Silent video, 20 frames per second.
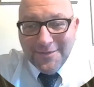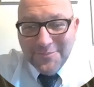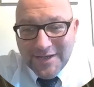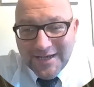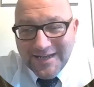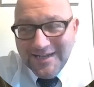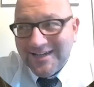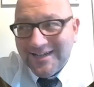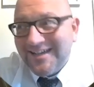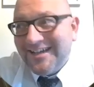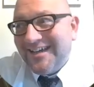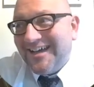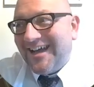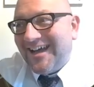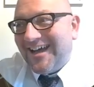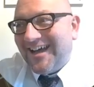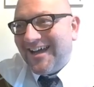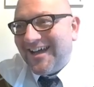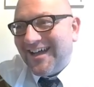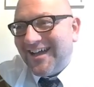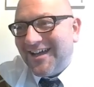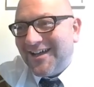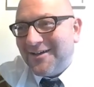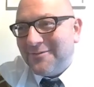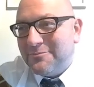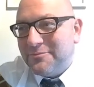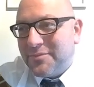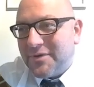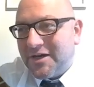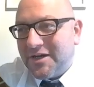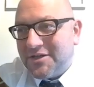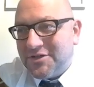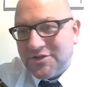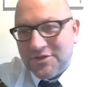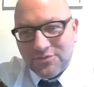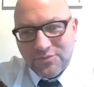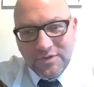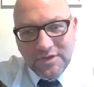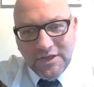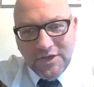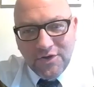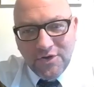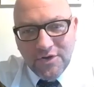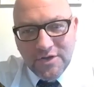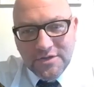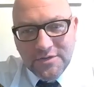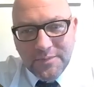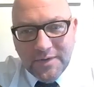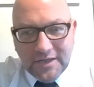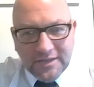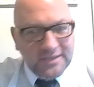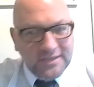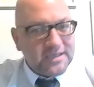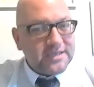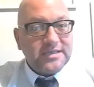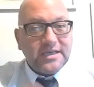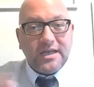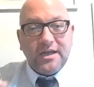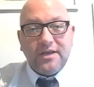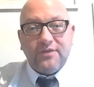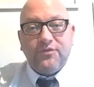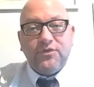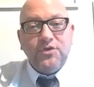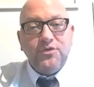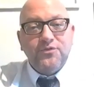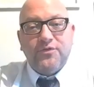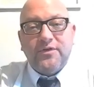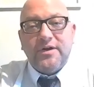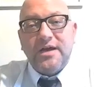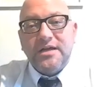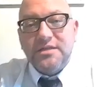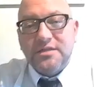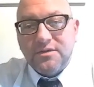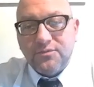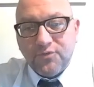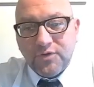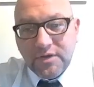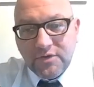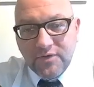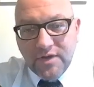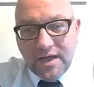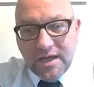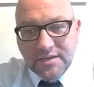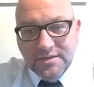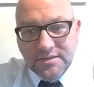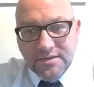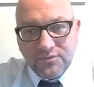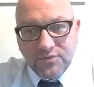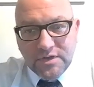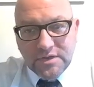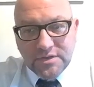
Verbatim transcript: admit, uh, but just really curious about this. And if you find some really excellent